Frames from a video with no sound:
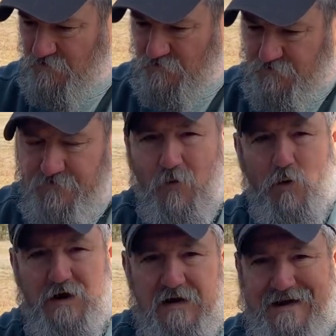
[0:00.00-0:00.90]

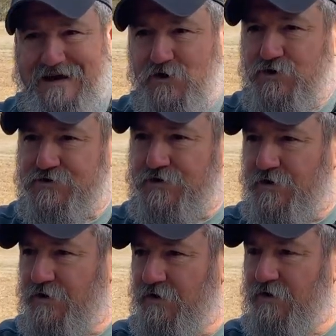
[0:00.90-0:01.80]
40 liters
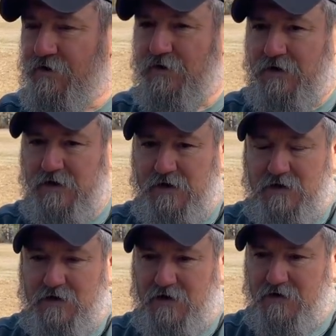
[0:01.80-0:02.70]

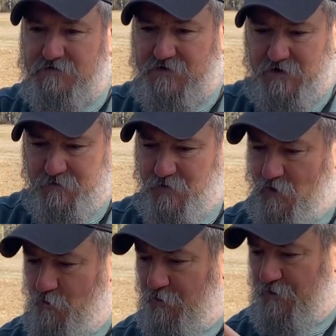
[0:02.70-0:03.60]
is the
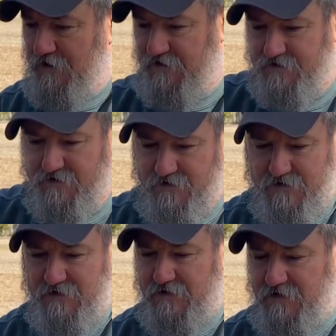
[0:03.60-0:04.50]
appropriate
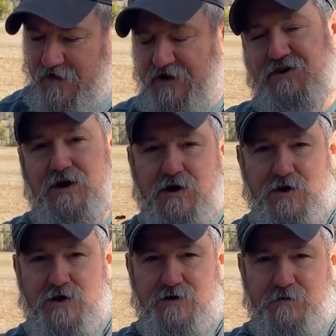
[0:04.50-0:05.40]

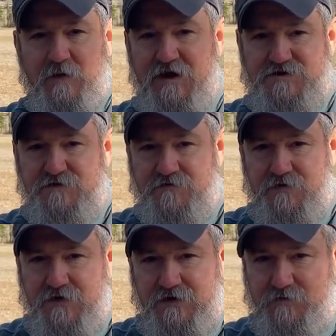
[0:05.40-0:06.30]
interior dimension for
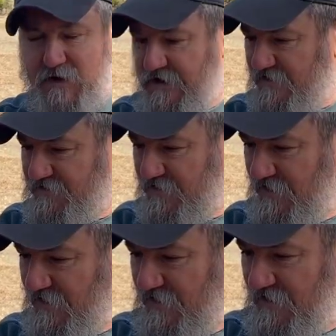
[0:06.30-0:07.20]
these bees.
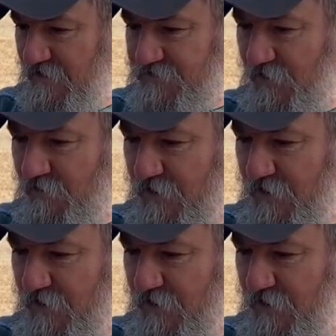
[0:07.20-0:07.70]
So